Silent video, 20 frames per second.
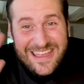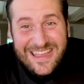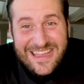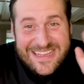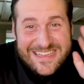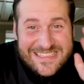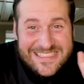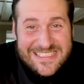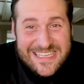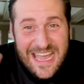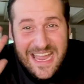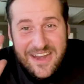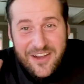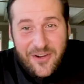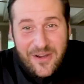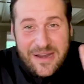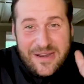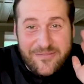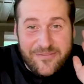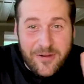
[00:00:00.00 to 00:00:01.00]

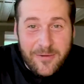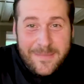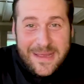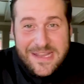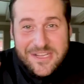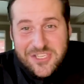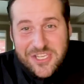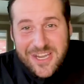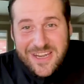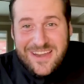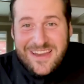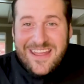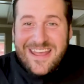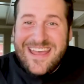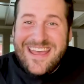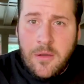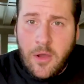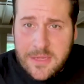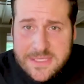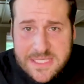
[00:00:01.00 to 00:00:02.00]
insider information.
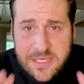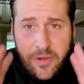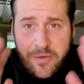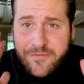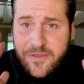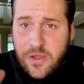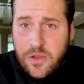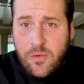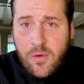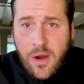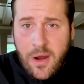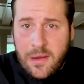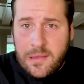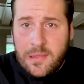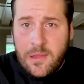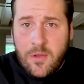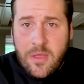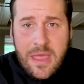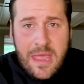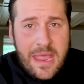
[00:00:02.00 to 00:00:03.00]
Also, if you are
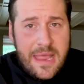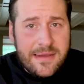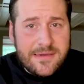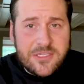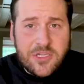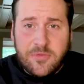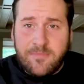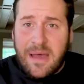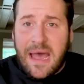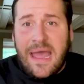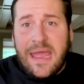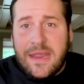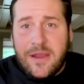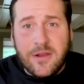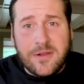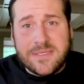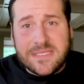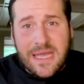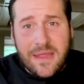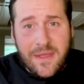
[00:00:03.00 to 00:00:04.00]
looking into buying
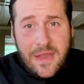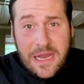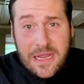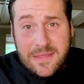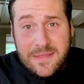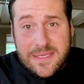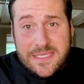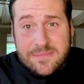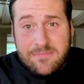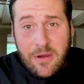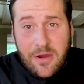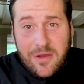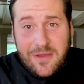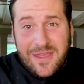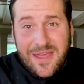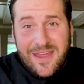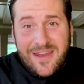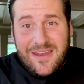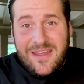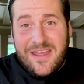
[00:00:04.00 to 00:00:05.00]
or selling in this
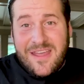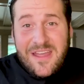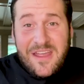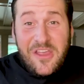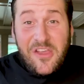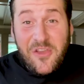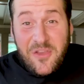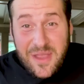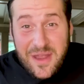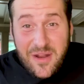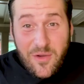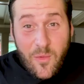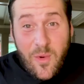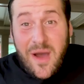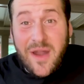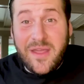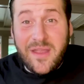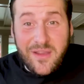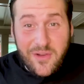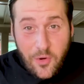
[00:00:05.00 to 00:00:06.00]
market, you're gonna
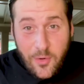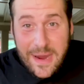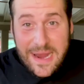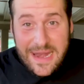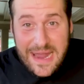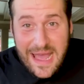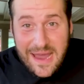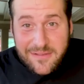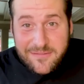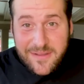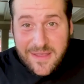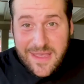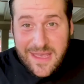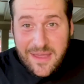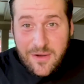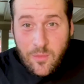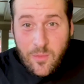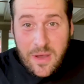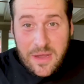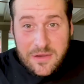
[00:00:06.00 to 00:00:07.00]
want a great
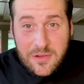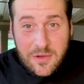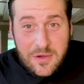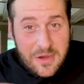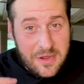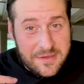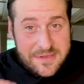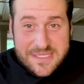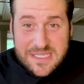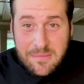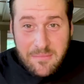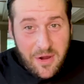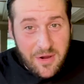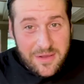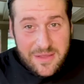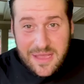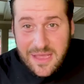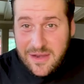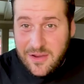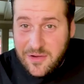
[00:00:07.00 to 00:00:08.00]
advocate, one who knows the
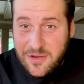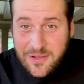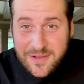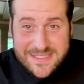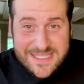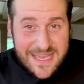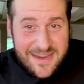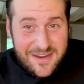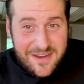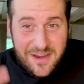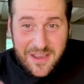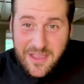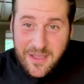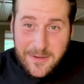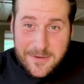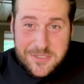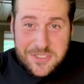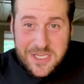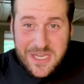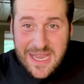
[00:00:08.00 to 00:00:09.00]
market, who knows how to
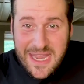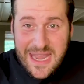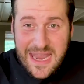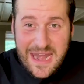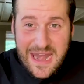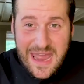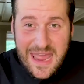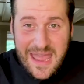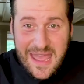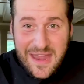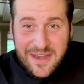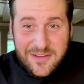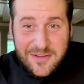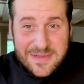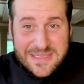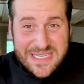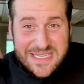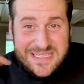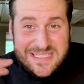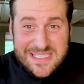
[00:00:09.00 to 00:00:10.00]
negotiate, and
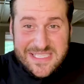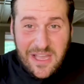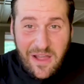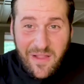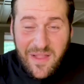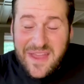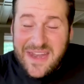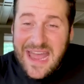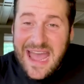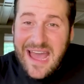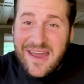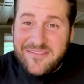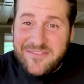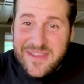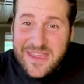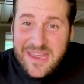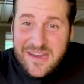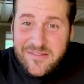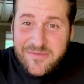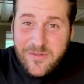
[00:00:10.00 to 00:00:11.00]
who's a solid
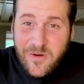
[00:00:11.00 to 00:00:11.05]
advocate